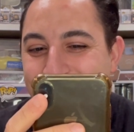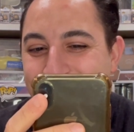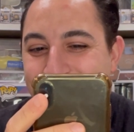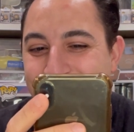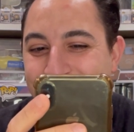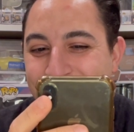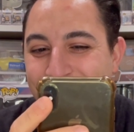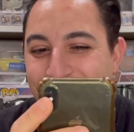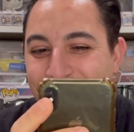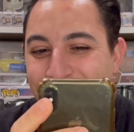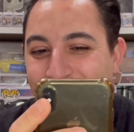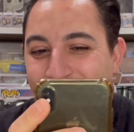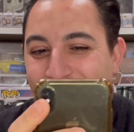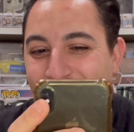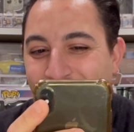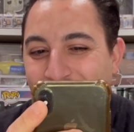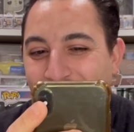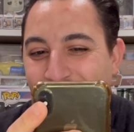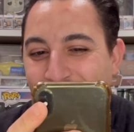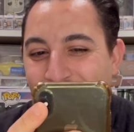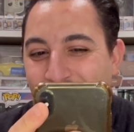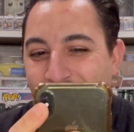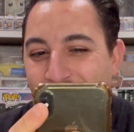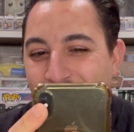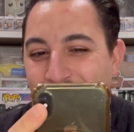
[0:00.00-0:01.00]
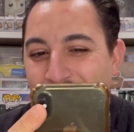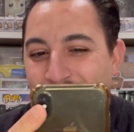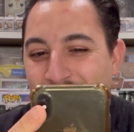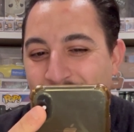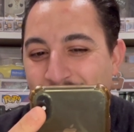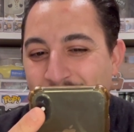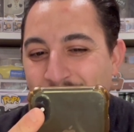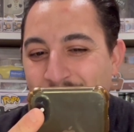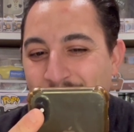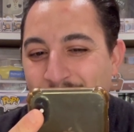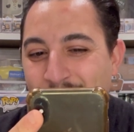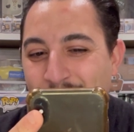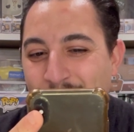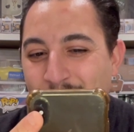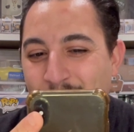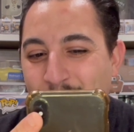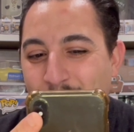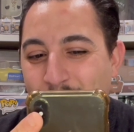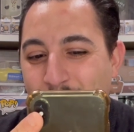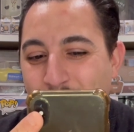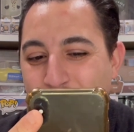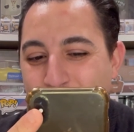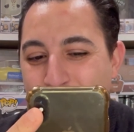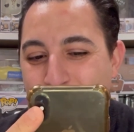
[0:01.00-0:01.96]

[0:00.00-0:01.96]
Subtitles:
Nobody speaks.